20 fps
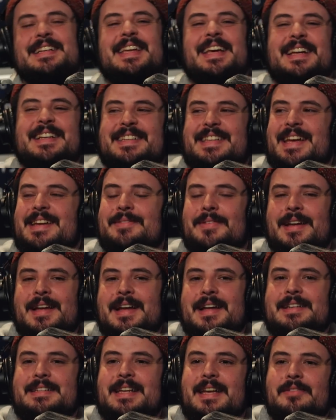yeah. yeah, Dave.
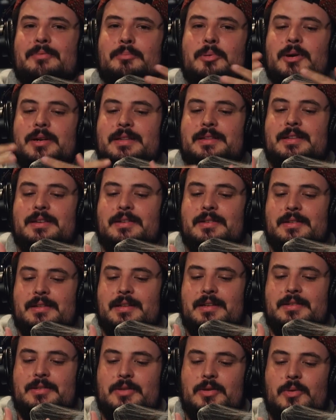Dave put the
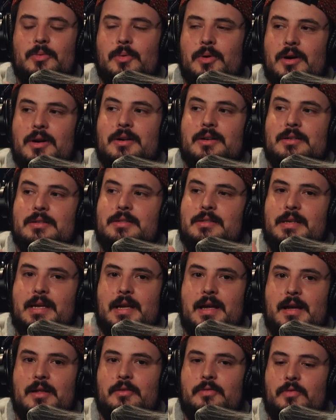the two words
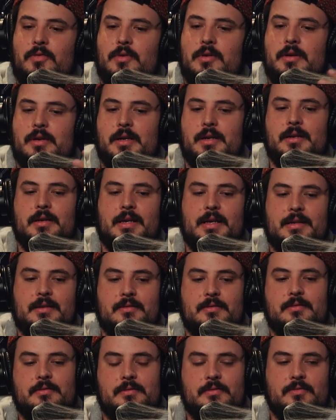California
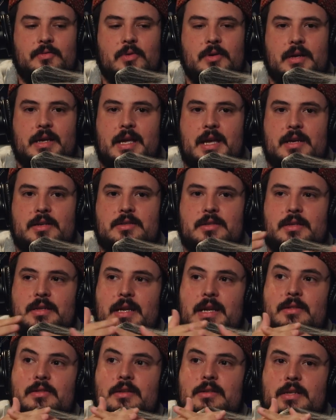and fornication
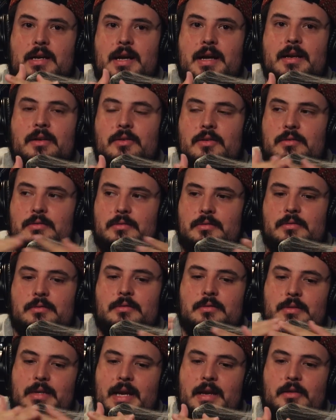in the title.
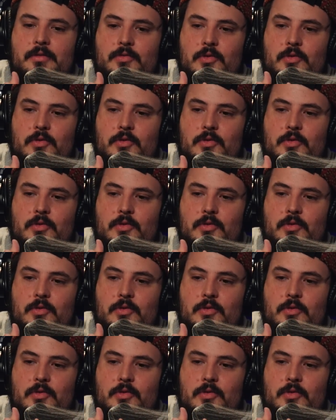I'm not